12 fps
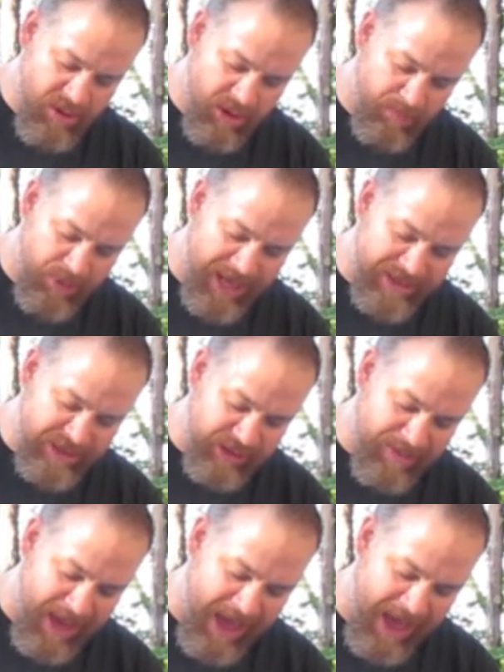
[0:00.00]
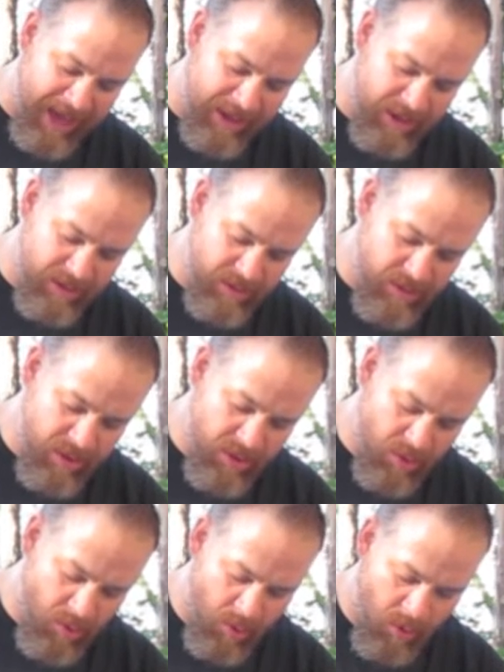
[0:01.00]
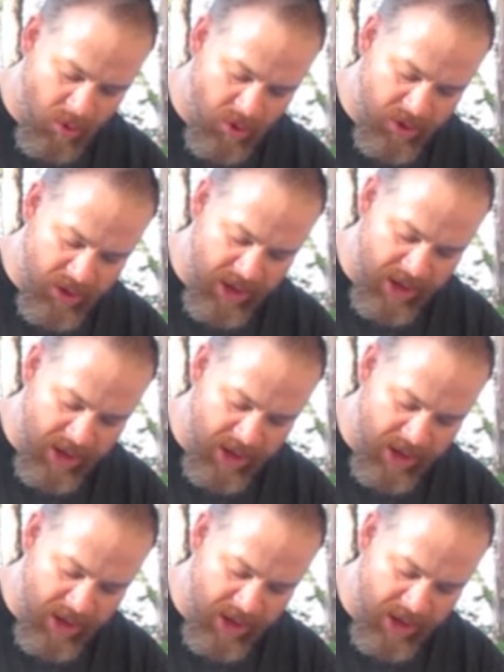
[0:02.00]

a plastic bag, or